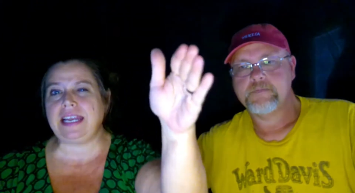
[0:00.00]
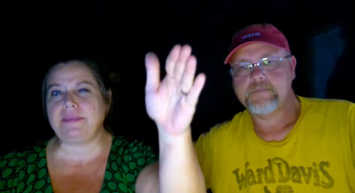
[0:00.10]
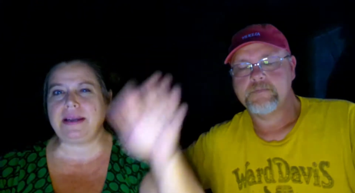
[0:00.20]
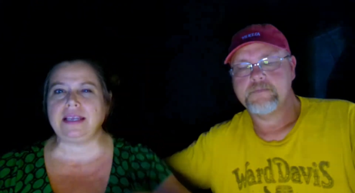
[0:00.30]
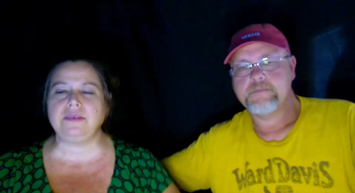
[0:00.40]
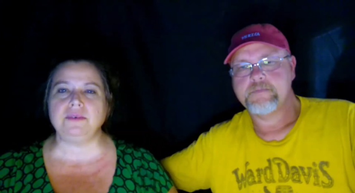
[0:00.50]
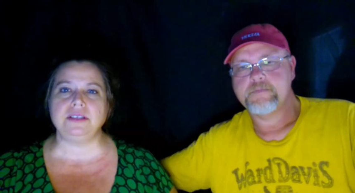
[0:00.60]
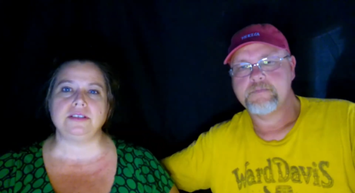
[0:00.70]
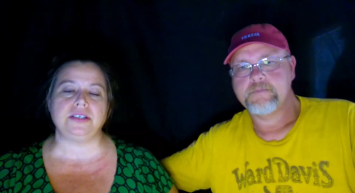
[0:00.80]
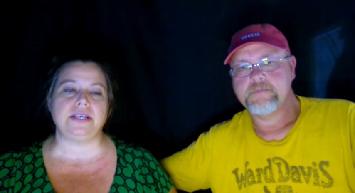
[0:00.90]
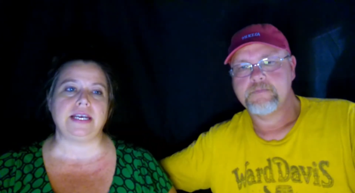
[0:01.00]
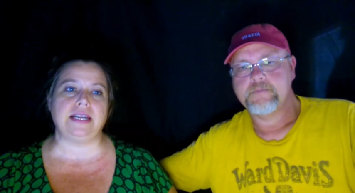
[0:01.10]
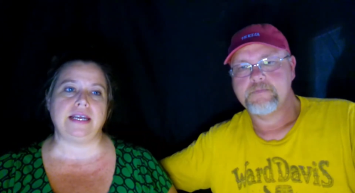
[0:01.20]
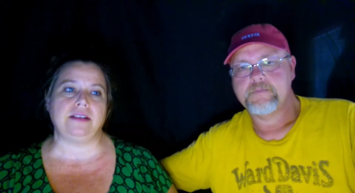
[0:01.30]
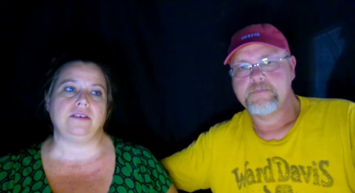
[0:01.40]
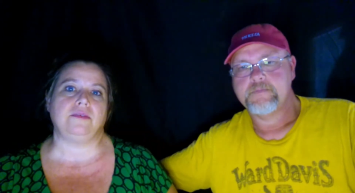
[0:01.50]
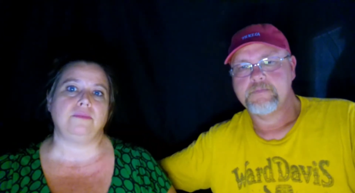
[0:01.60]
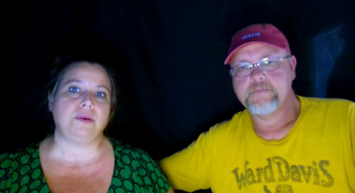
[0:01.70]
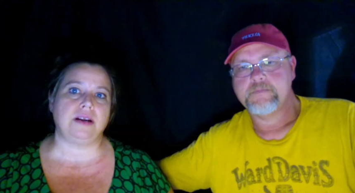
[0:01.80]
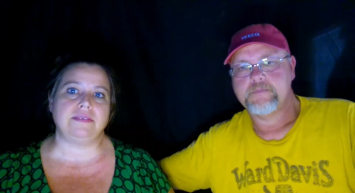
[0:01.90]
Speaker 1: kind of back in the woods, so you kind of had a little
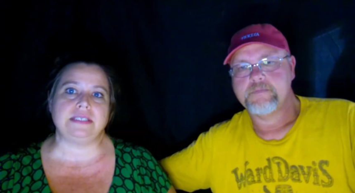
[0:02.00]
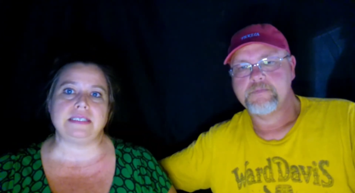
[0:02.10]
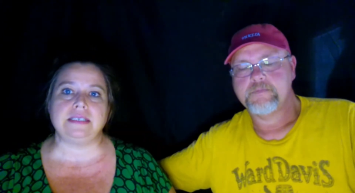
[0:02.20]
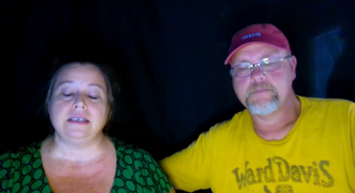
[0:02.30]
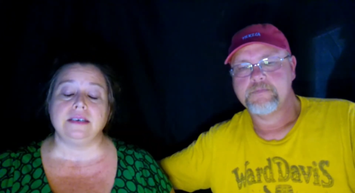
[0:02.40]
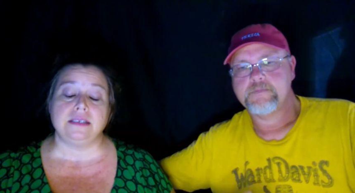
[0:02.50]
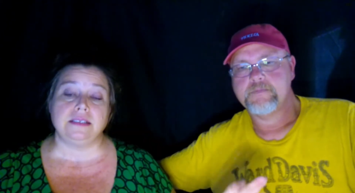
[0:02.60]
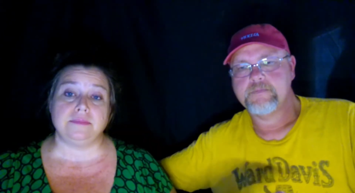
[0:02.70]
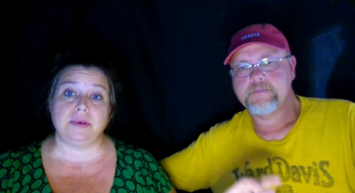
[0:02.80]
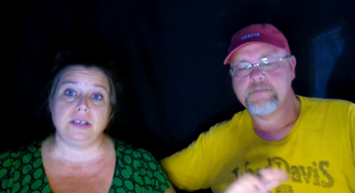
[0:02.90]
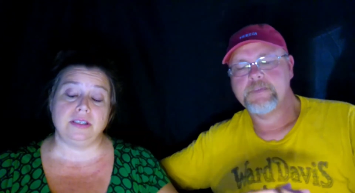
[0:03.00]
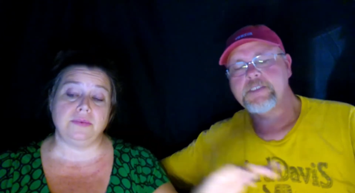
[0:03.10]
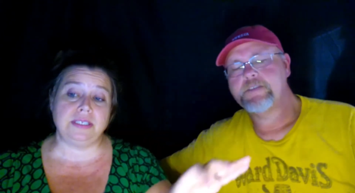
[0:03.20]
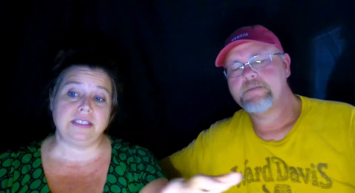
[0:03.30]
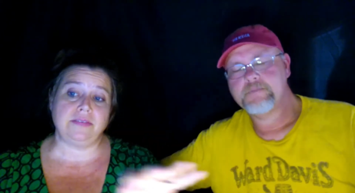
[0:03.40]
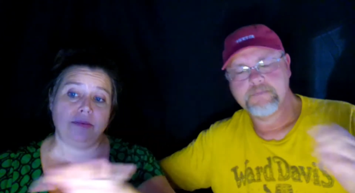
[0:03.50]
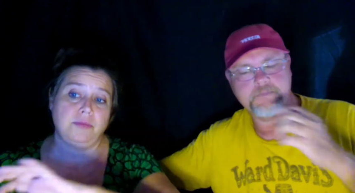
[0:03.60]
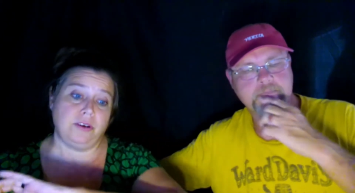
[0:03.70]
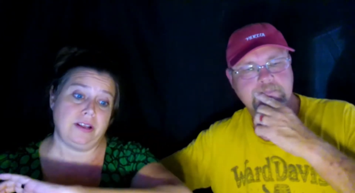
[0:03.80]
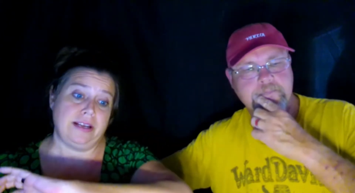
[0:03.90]
privacy. Mm-hmm. The rest of mm-hmm.
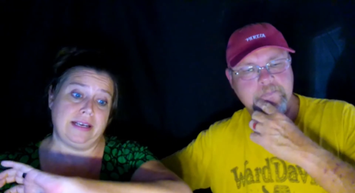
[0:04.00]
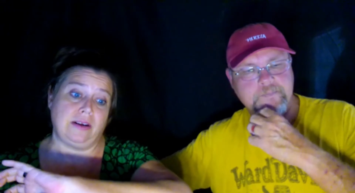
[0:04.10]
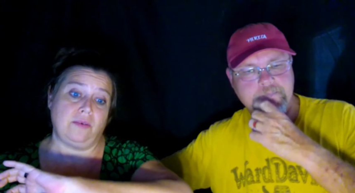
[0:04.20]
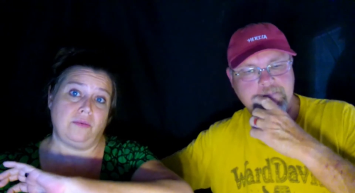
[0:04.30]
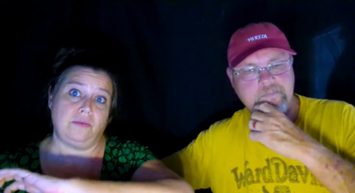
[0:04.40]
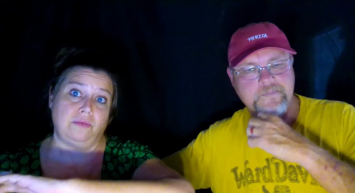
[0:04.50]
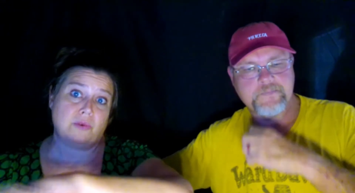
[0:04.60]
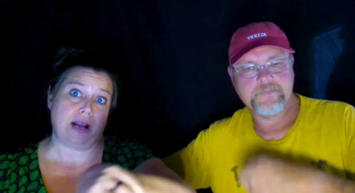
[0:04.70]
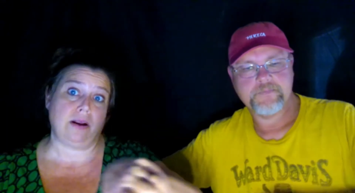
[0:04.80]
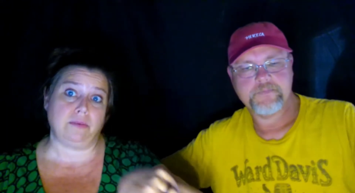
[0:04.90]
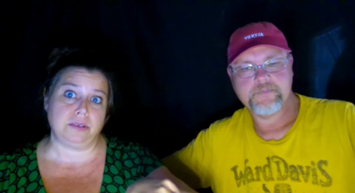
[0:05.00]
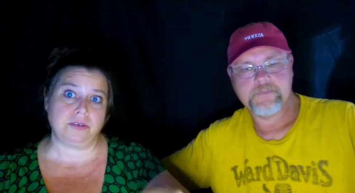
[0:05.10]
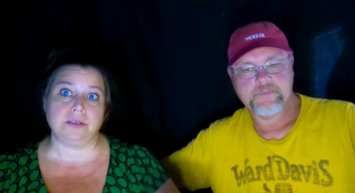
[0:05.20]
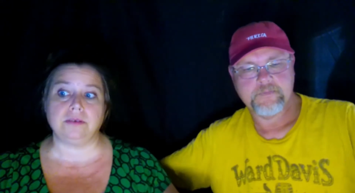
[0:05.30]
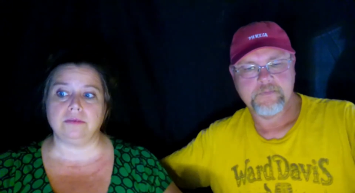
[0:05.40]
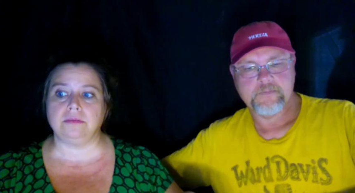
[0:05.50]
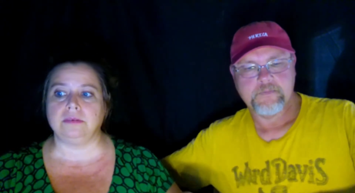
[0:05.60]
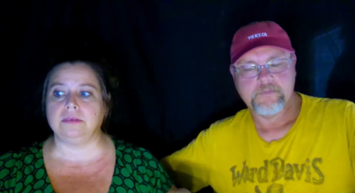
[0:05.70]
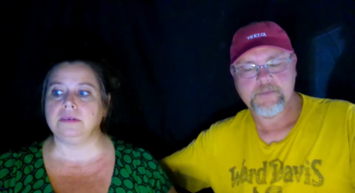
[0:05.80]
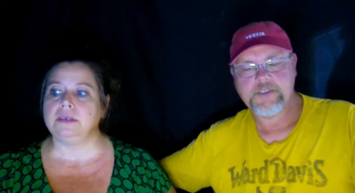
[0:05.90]
them were like right on the trail.
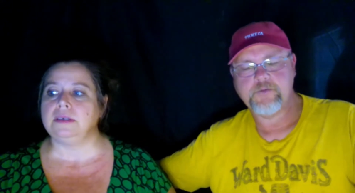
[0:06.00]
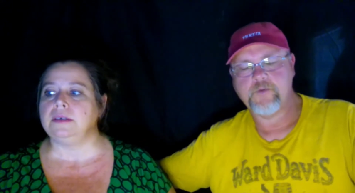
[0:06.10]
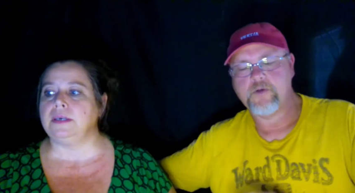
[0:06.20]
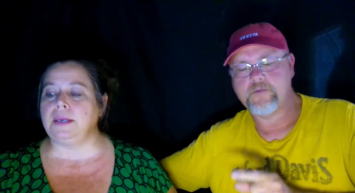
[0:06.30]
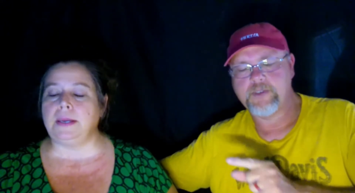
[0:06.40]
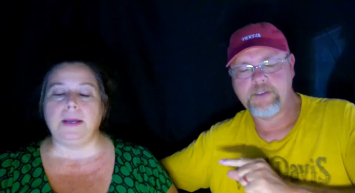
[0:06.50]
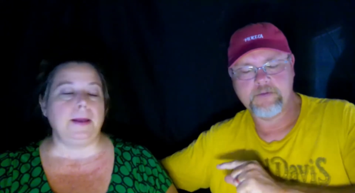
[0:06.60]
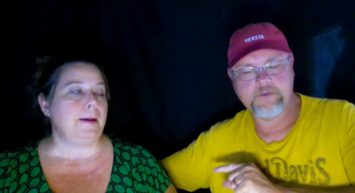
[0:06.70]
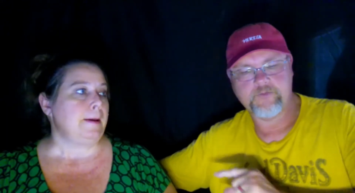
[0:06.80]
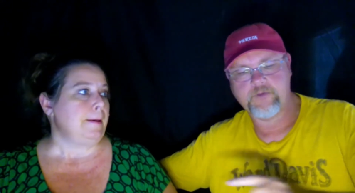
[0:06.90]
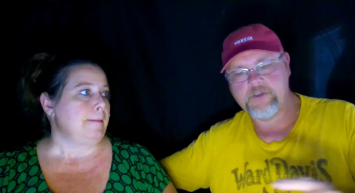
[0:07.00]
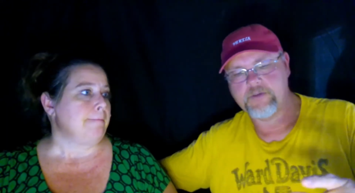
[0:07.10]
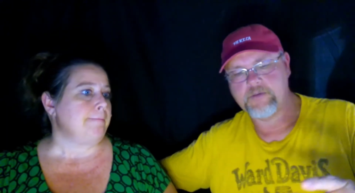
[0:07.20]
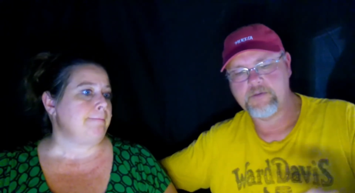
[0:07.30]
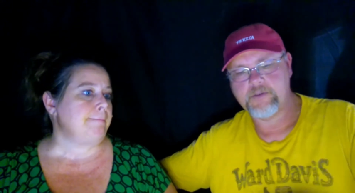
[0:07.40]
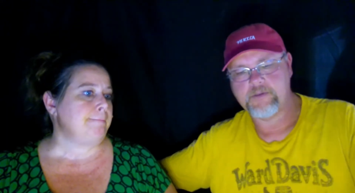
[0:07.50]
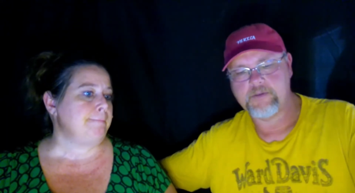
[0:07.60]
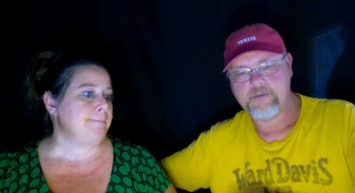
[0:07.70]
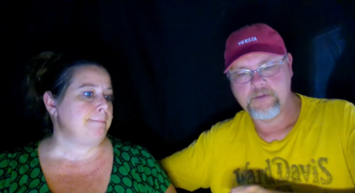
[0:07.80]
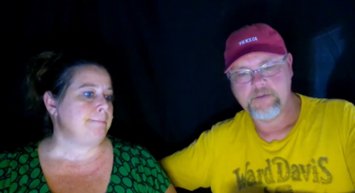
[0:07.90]
Speaker 2: Yeah, you walked down the trail and
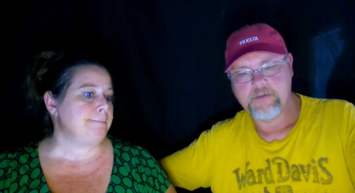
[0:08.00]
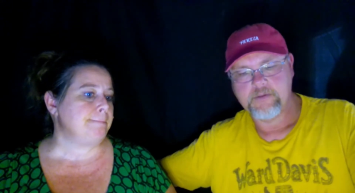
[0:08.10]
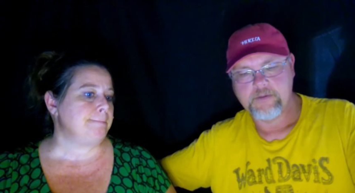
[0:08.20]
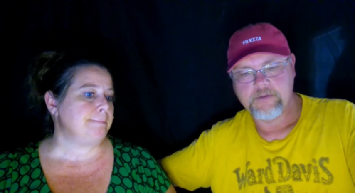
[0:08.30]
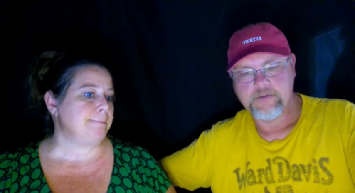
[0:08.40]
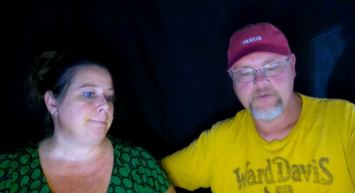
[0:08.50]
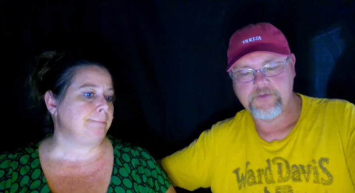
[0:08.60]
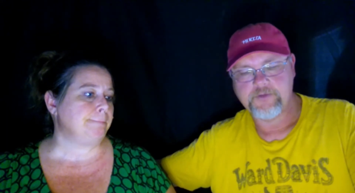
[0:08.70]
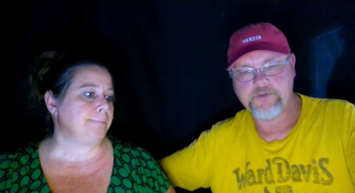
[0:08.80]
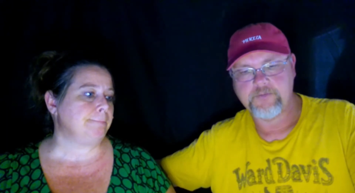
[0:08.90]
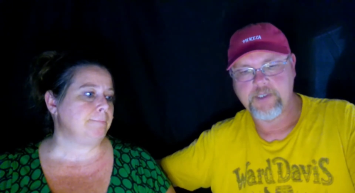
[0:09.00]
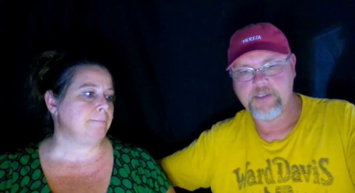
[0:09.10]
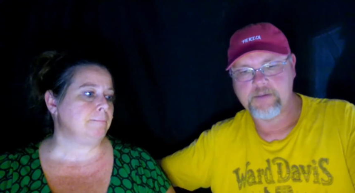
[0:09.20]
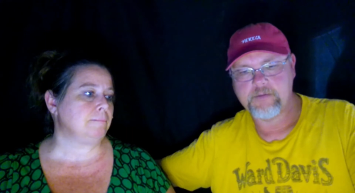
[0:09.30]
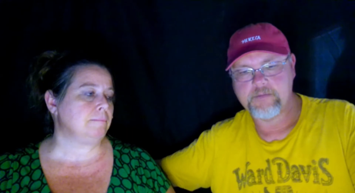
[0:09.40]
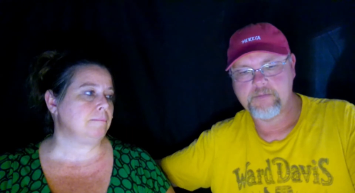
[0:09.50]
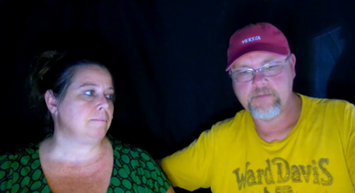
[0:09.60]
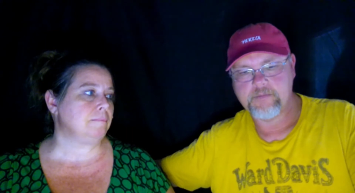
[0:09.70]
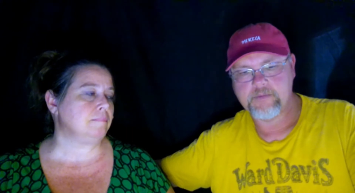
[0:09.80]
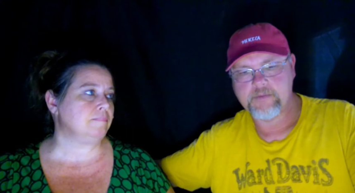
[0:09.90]
to your right,
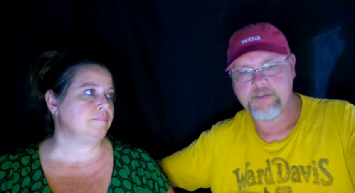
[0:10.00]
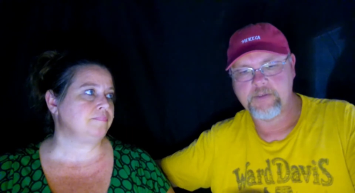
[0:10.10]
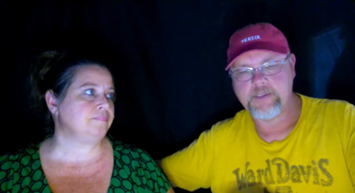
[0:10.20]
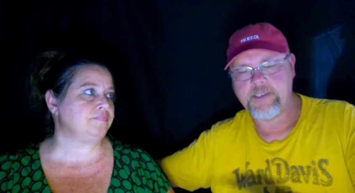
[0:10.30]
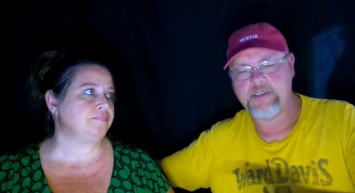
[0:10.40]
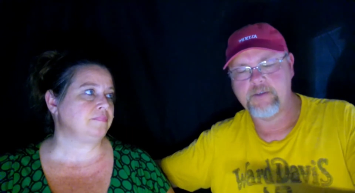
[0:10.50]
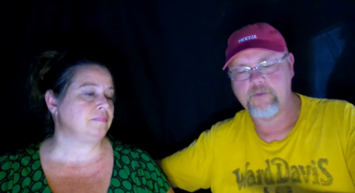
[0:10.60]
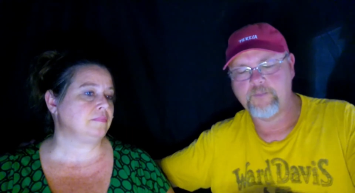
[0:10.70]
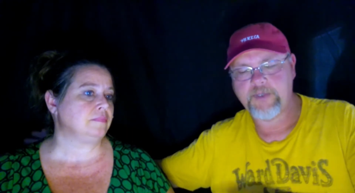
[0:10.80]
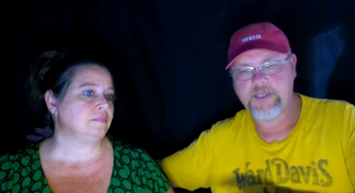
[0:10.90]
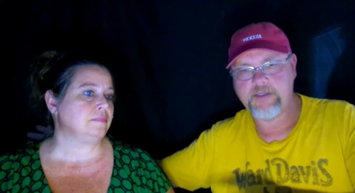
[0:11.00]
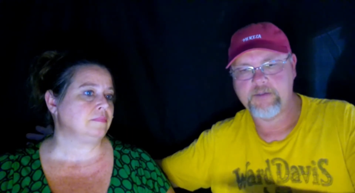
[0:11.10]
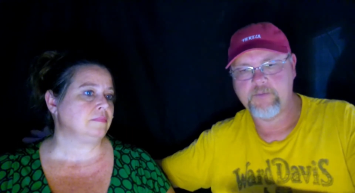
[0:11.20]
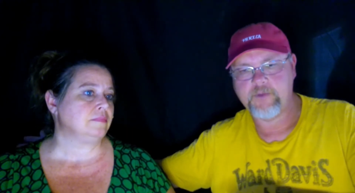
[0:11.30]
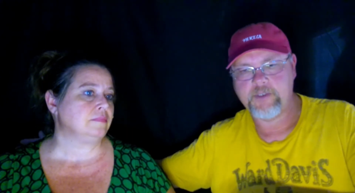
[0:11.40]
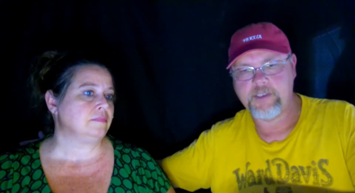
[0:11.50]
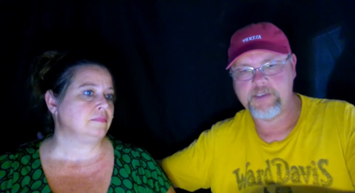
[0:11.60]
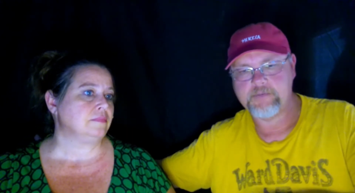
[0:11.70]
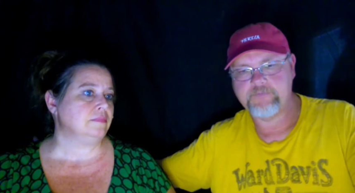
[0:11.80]
it had a little path that went like